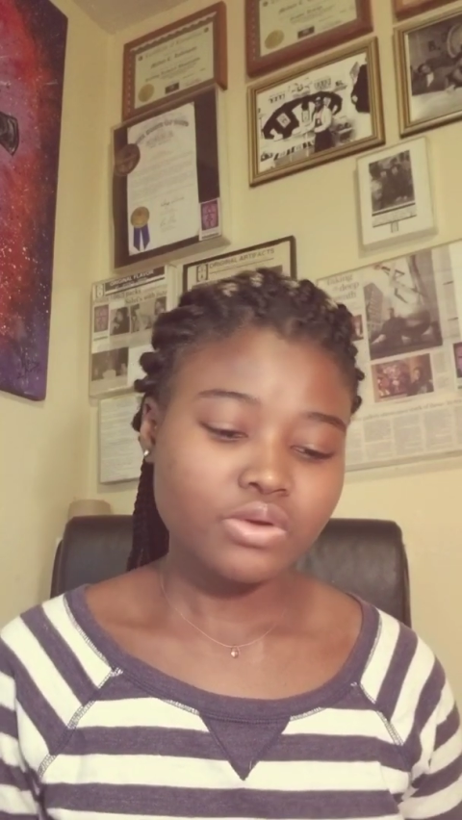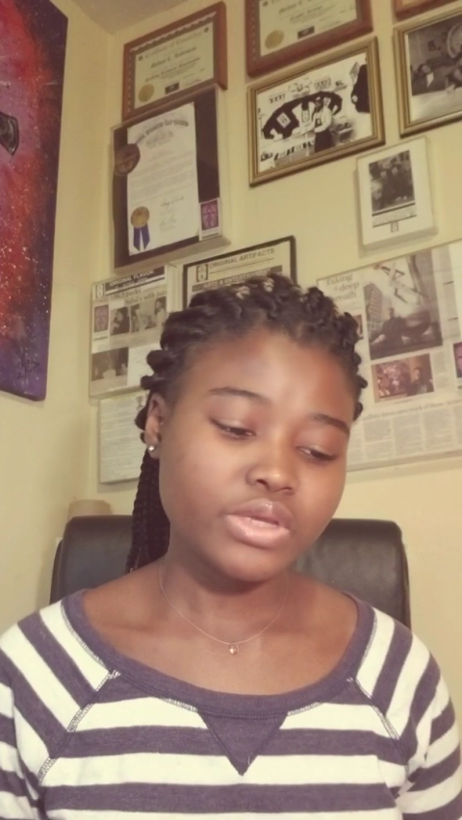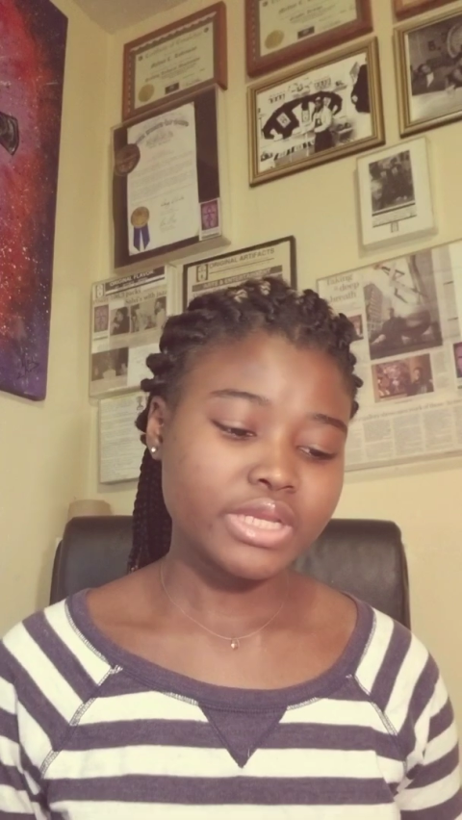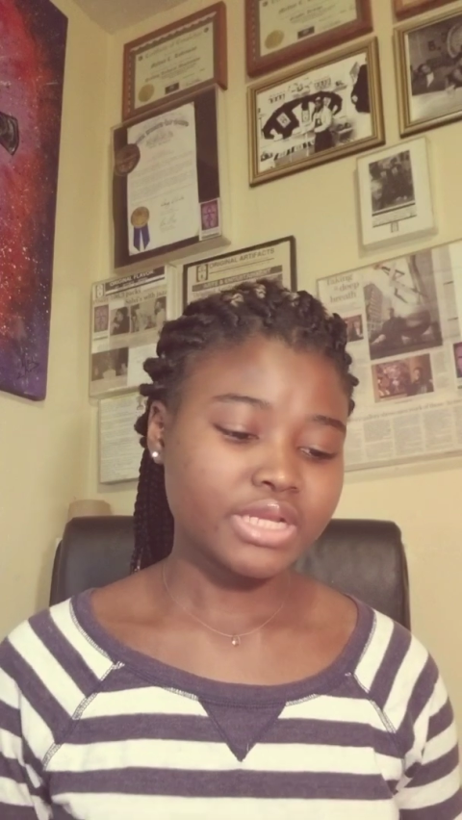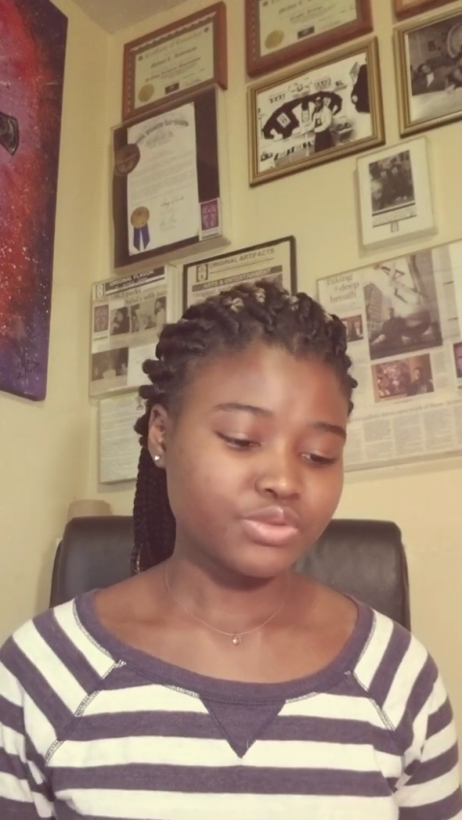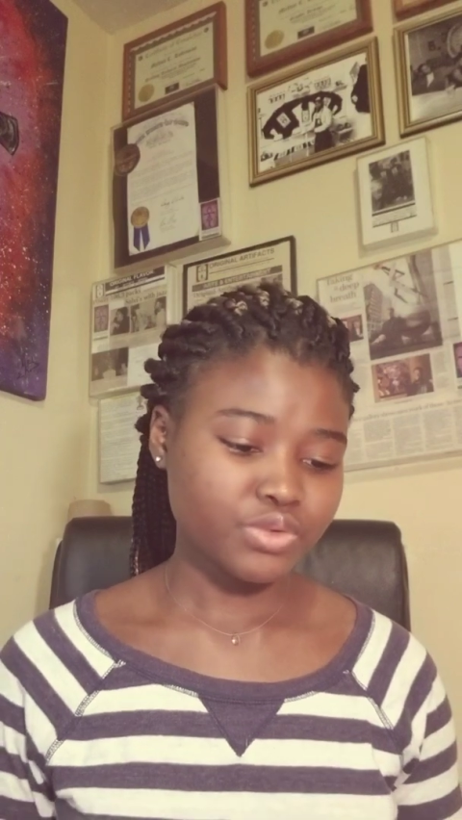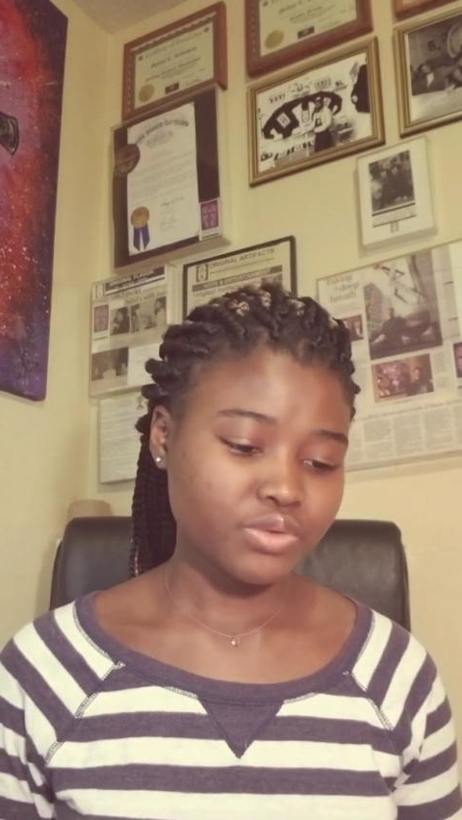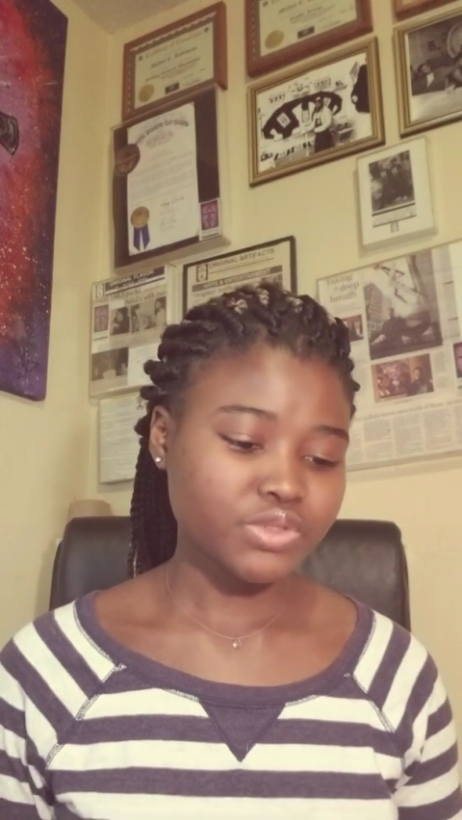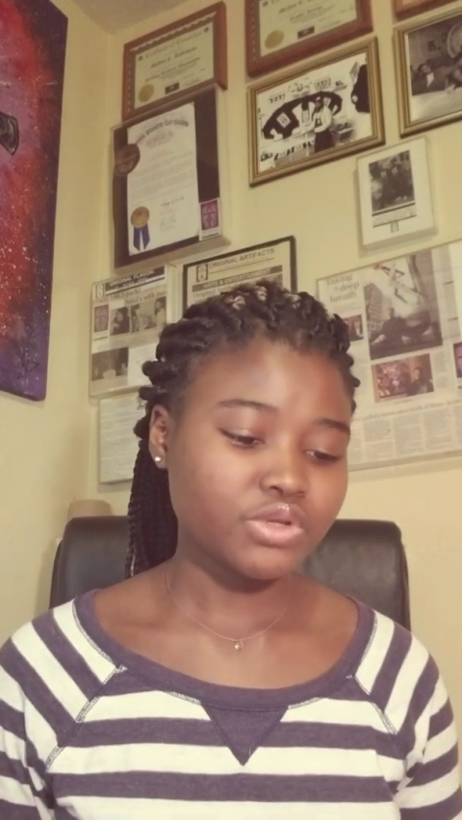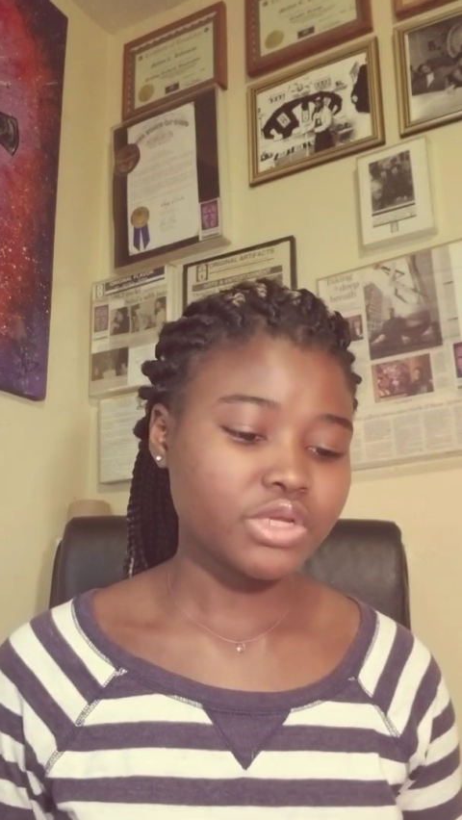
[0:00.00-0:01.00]
Okay, that's what I
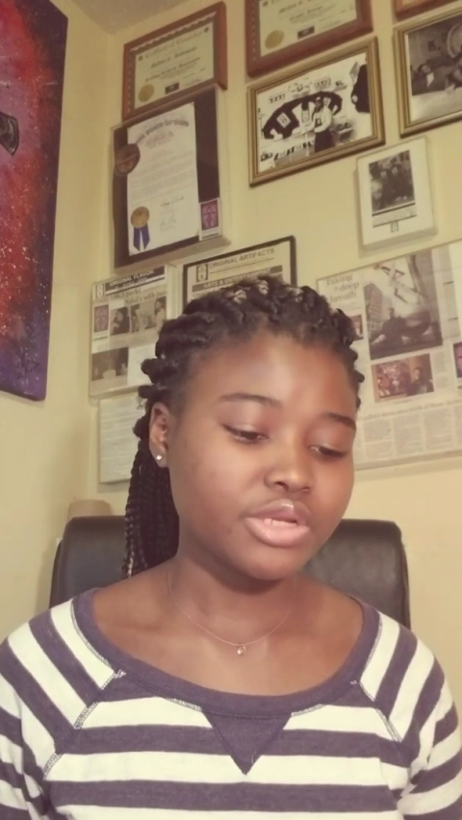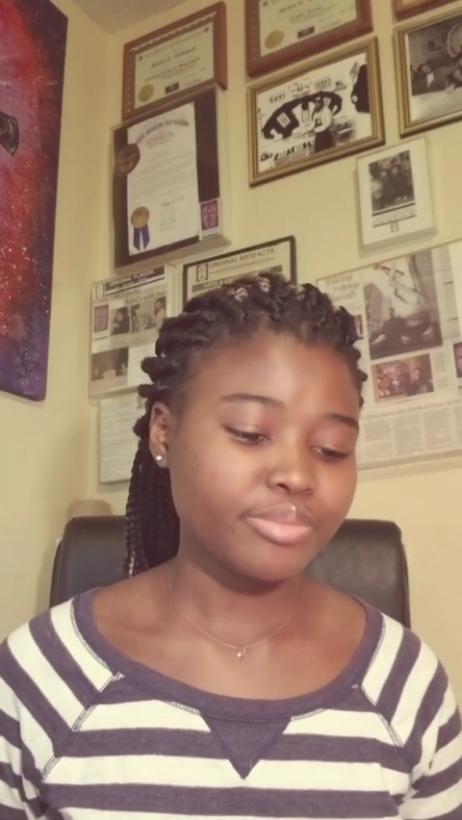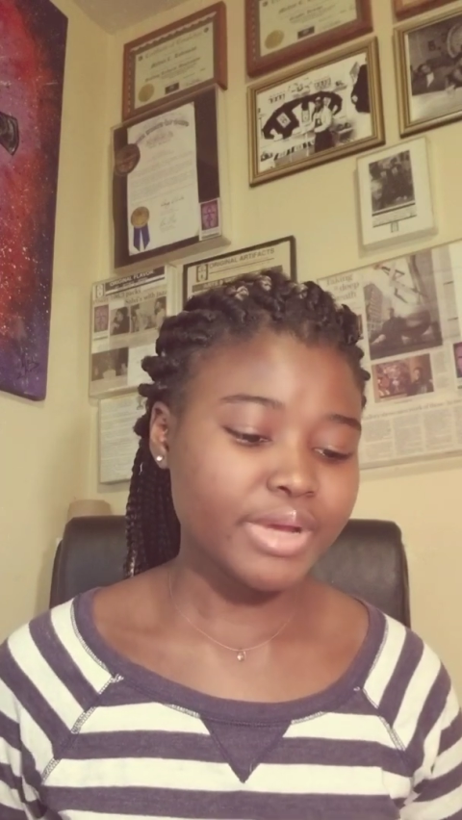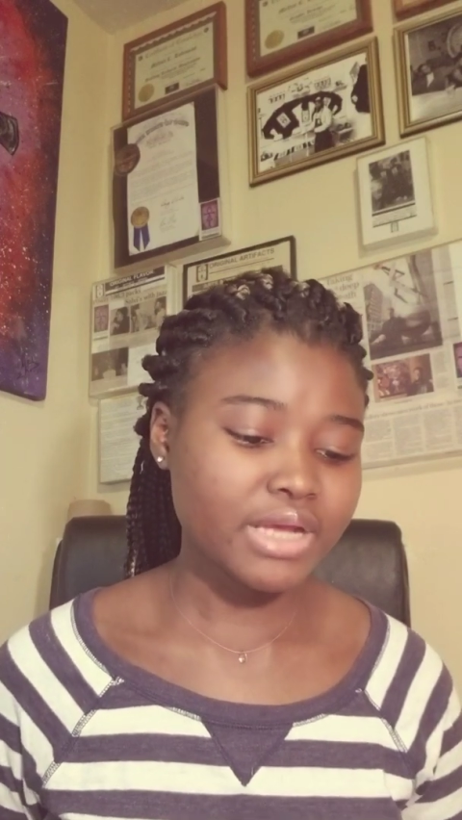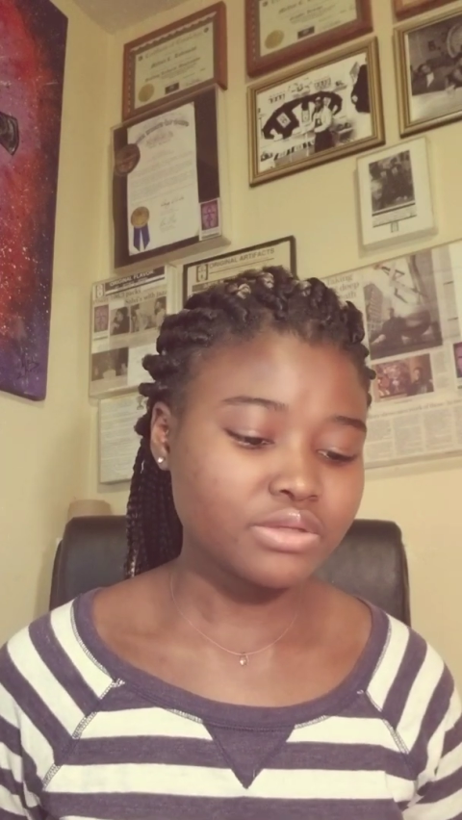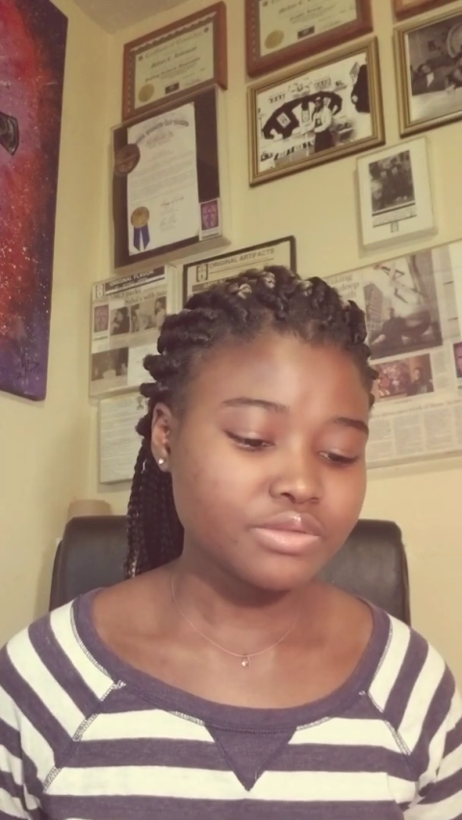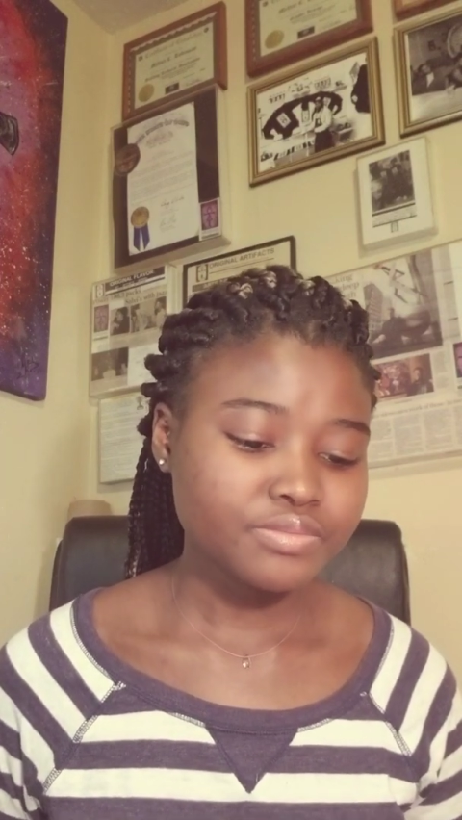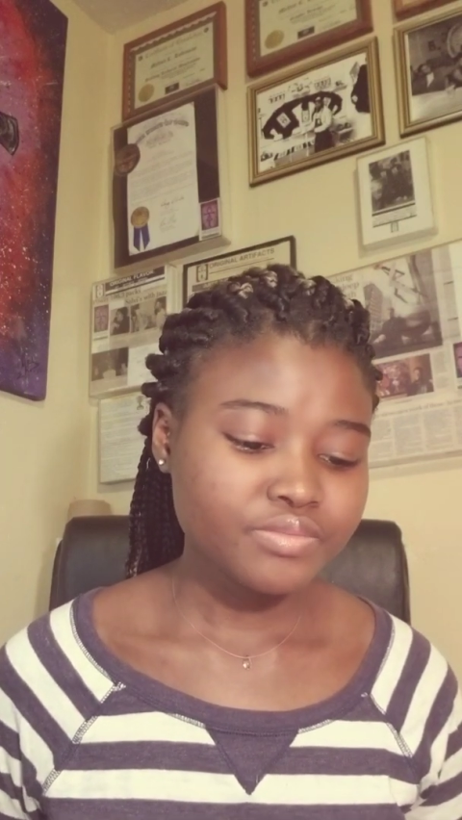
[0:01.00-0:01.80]
was talking about.